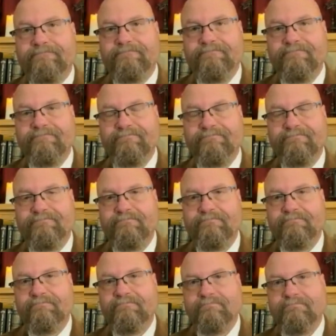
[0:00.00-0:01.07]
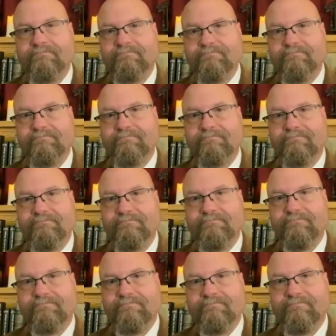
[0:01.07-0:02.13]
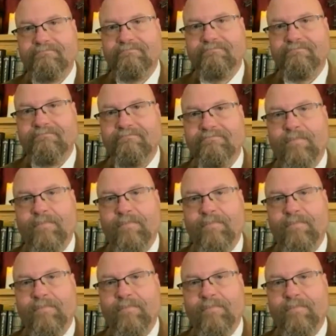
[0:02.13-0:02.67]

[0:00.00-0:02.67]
(silence)